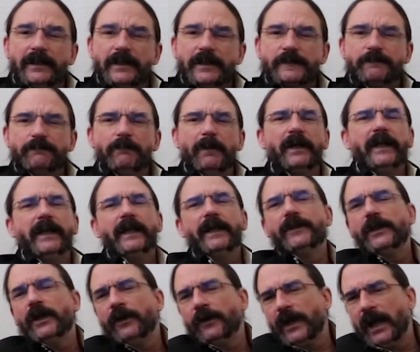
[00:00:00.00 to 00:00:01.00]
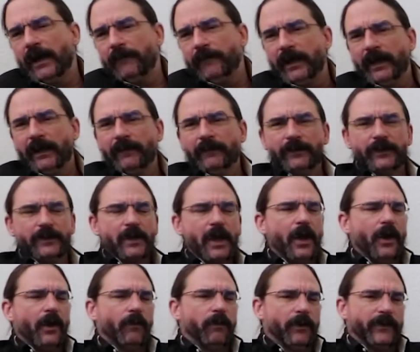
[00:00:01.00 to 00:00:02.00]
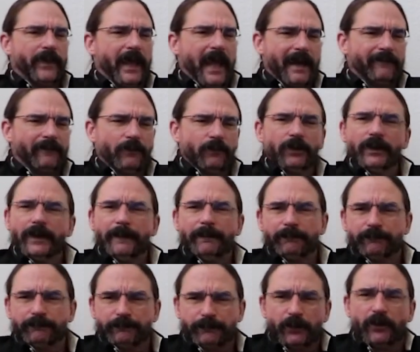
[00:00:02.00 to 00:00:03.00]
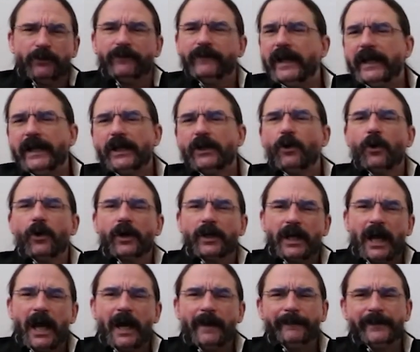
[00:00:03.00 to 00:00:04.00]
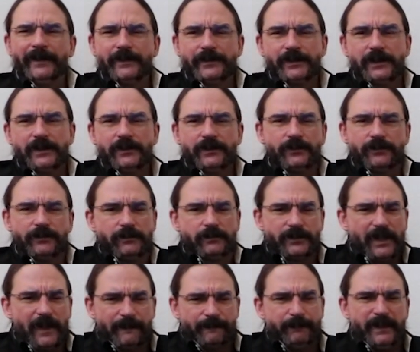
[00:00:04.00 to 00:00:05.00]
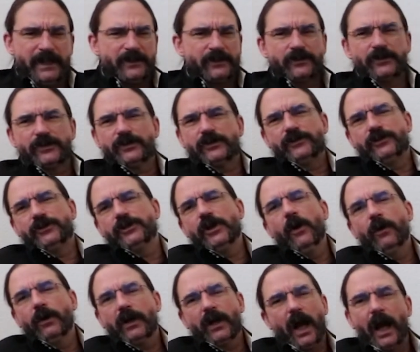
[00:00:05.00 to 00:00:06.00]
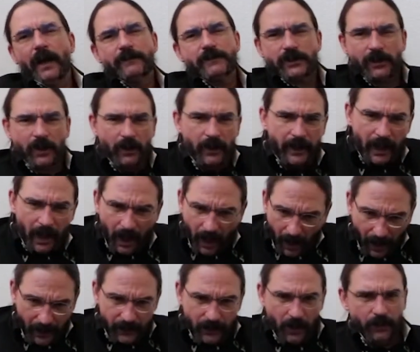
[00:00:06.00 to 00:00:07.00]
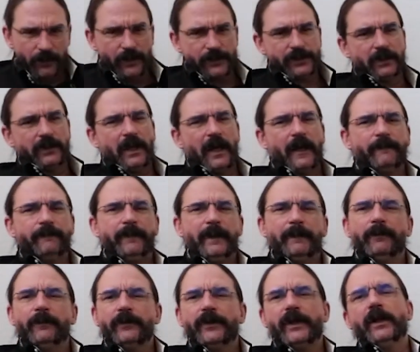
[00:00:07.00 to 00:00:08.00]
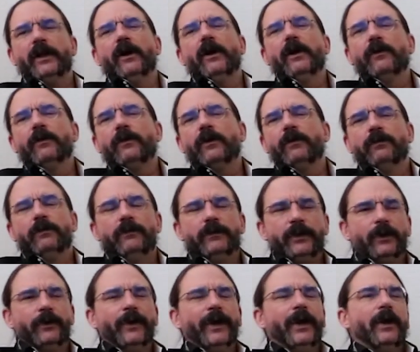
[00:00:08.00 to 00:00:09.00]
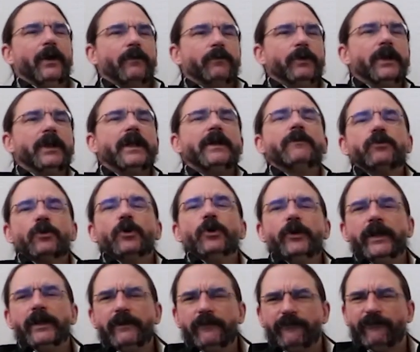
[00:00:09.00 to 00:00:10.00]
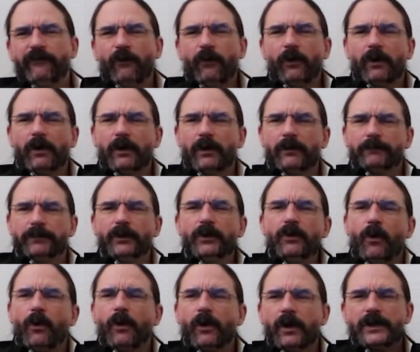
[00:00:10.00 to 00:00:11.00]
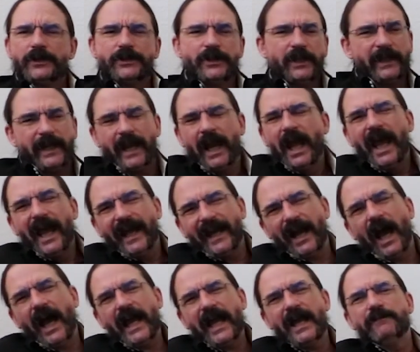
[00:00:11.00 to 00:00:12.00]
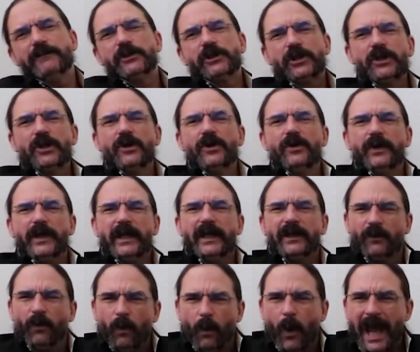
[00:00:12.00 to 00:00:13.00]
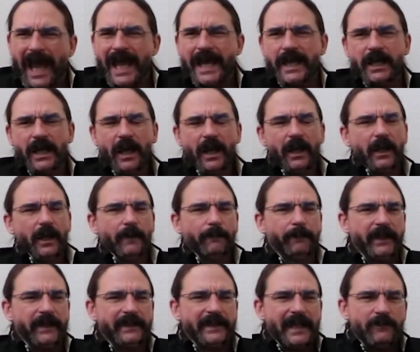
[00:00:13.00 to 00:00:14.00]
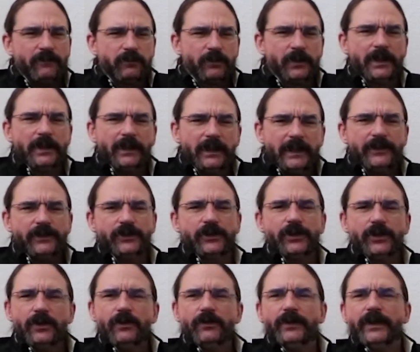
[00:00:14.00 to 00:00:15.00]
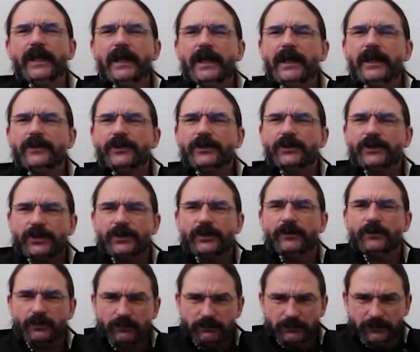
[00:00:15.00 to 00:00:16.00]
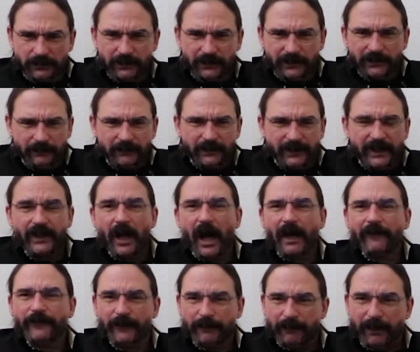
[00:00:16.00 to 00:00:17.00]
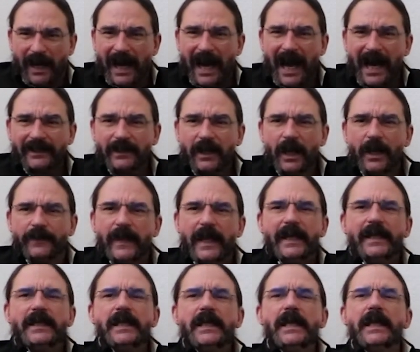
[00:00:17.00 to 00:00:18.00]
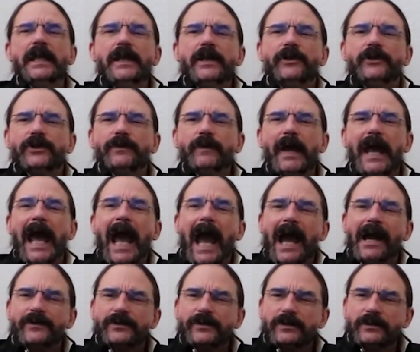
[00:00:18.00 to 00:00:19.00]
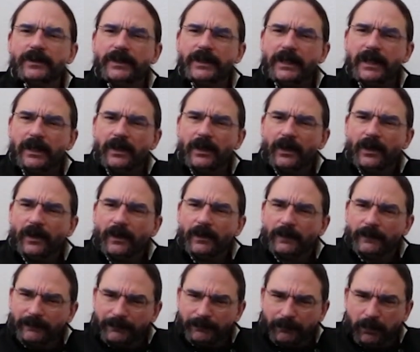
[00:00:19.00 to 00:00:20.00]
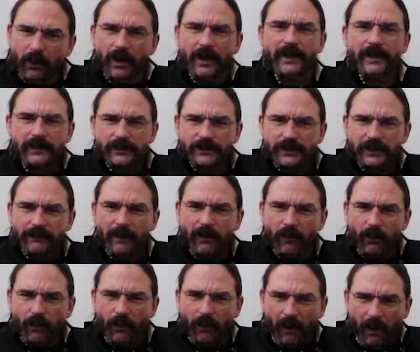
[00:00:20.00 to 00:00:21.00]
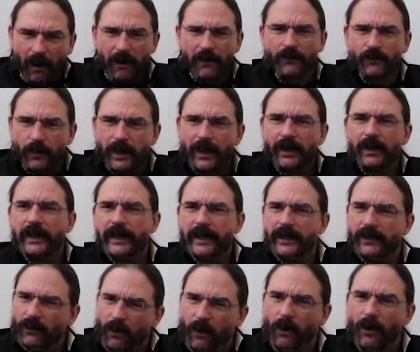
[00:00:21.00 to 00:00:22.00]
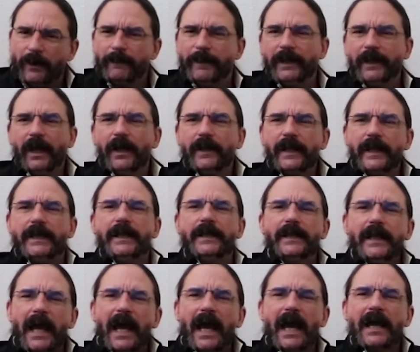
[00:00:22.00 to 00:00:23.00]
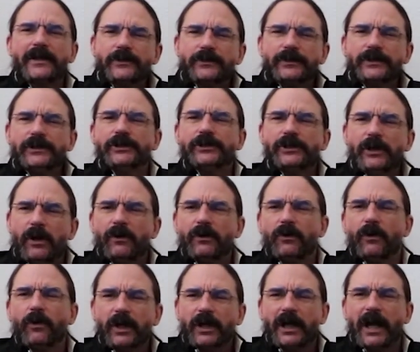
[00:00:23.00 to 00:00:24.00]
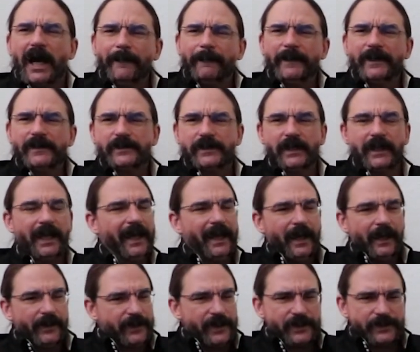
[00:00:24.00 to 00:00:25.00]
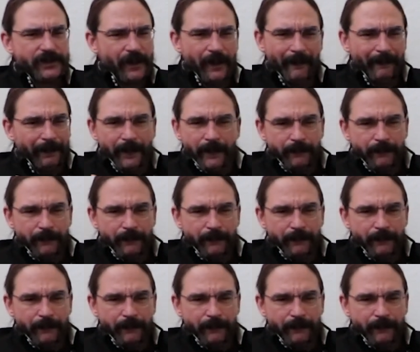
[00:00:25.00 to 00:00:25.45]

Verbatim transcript: this money and they're not being able to. Well, they haven't really proven any core competency. Jeff Bezos is a joke. I'm sorry. I know there's a lot of people that are, you know, really rooting for Blue Origin, and, and I am too, in a way, but they really do need to get off the pot. They need to actually put some hardware in orbit. They need to actually show core competency. This